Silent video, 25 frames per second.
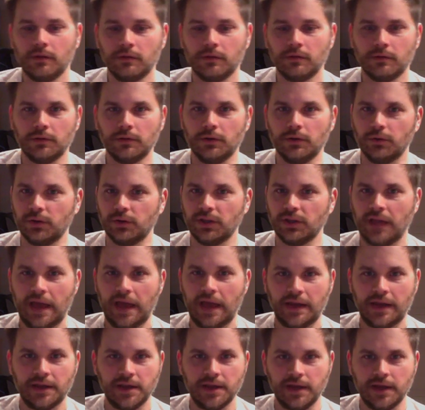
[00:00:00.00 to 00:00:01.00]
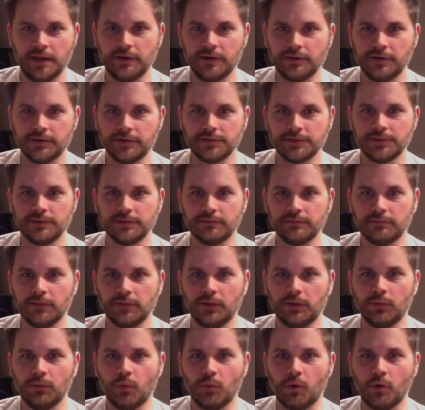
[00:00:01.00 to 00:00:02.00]
You know, gladiators and,
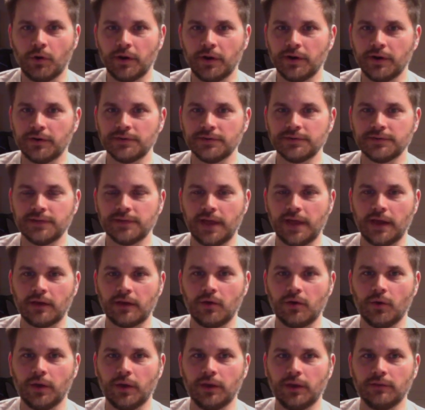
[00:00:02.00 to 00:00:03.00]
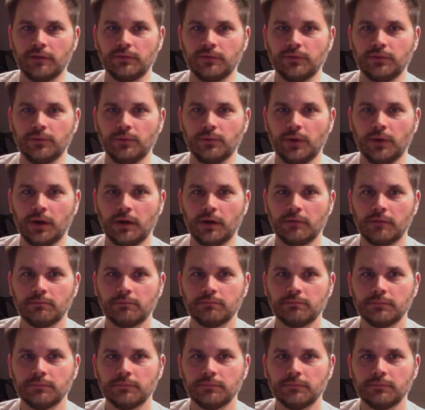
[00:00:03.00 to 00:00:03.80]
and warriors and that going into uh,